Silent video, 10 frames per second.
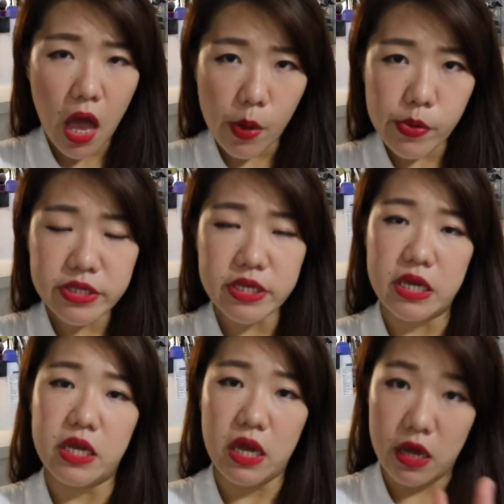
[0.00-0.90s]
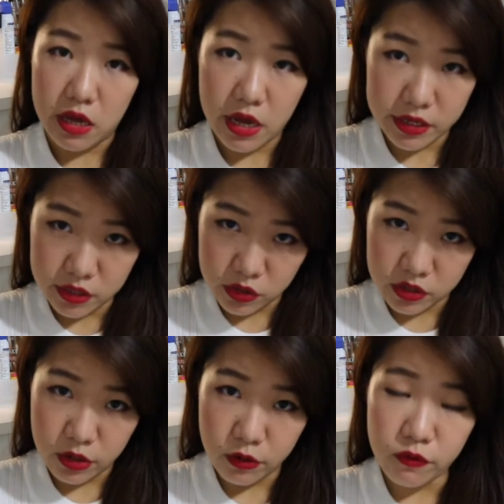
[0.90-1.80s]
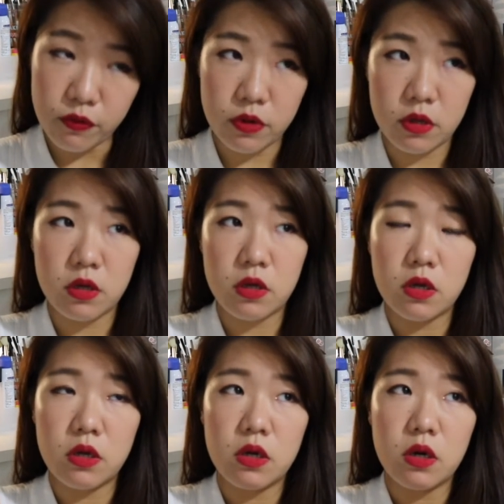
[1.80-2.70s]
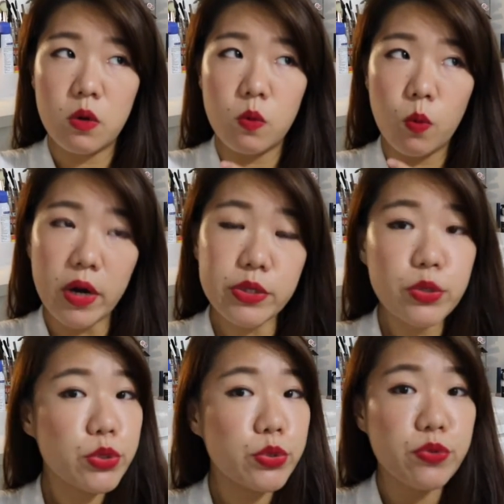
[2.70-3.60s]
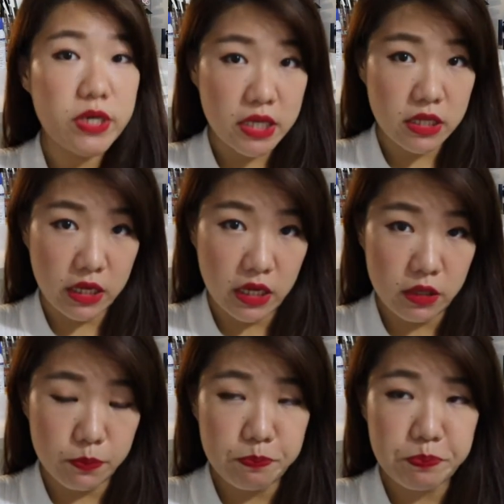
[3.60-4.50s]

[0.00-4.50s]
I would say ask yourself, what do you really need?